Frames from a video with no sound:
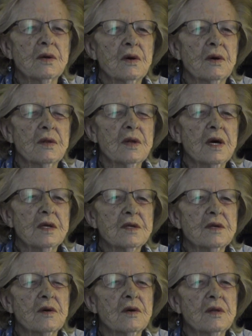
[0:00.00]
on
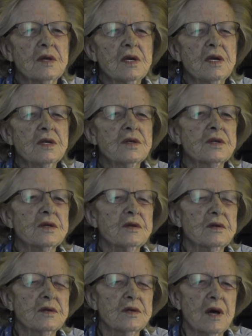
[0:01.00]
the east
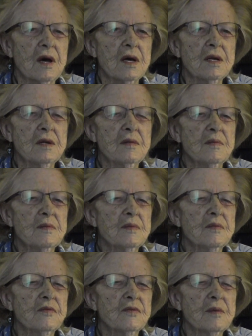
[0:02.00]
side
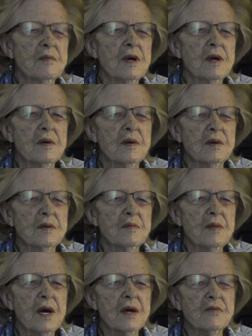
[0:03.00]
from
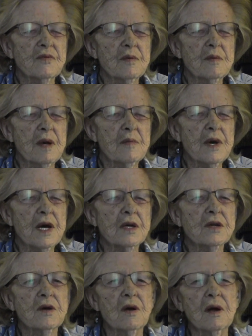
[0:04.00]
my
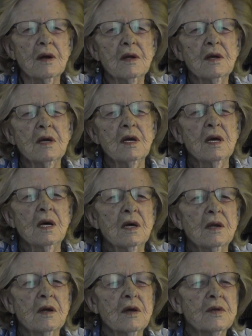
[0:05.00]
backyard,
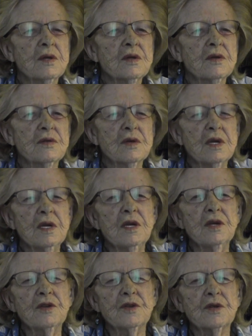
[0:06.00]
nothing to the
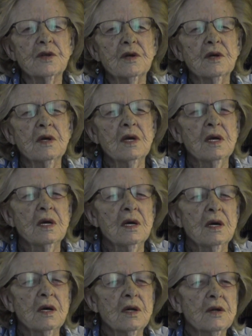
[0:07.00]
east
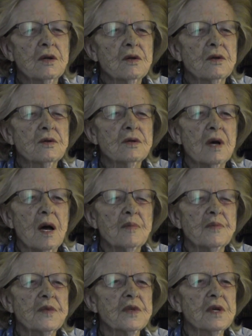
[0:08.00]
until you
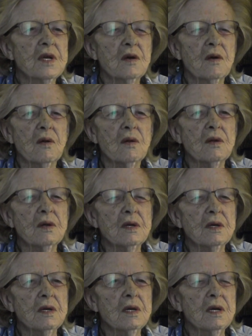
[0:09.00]
topped the hill
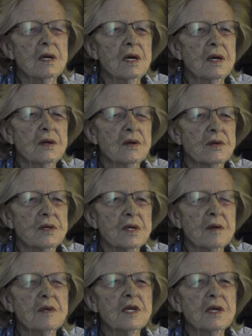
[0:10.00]
at
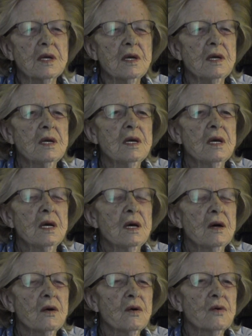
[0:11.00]
Yosemite
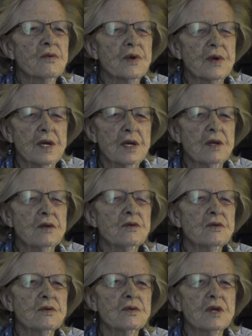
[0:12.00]
over
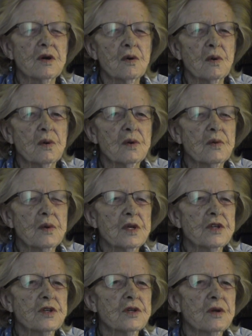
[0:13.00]
into the old
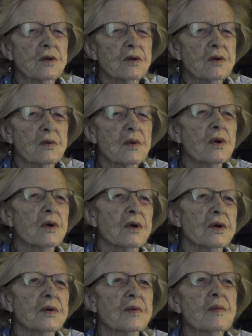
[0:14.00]
original Aurora.